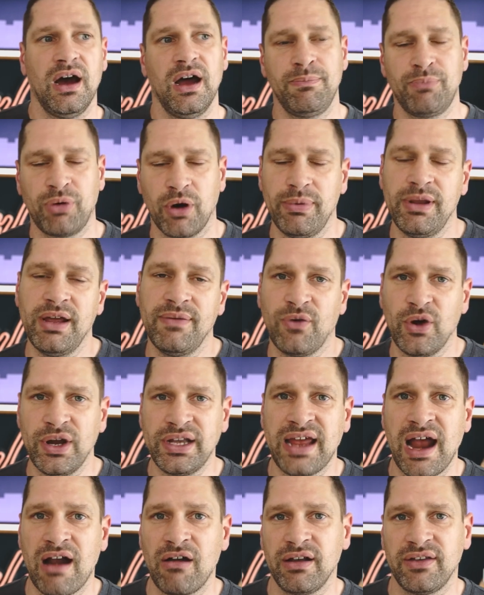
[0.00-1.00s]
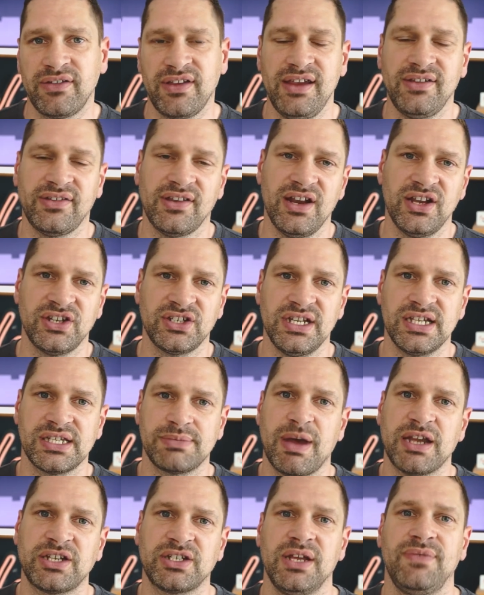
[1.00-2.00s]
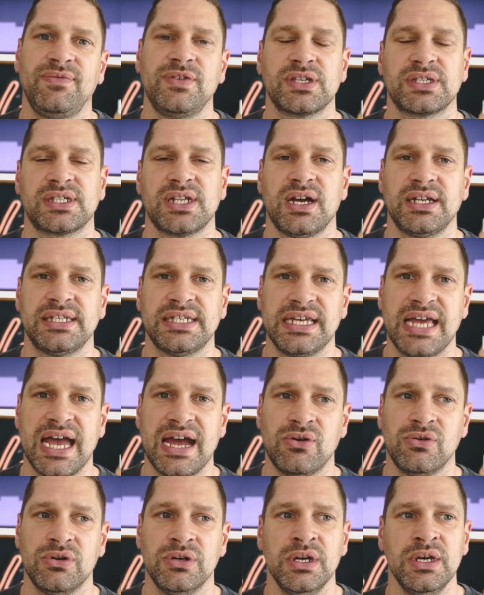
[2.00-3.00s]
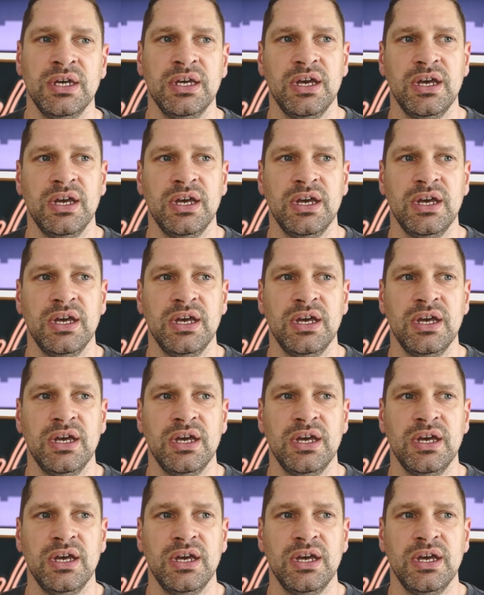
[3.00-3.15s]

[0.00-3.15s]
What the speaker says: I'd probably avoid guarantees initially, especially if you're starting out.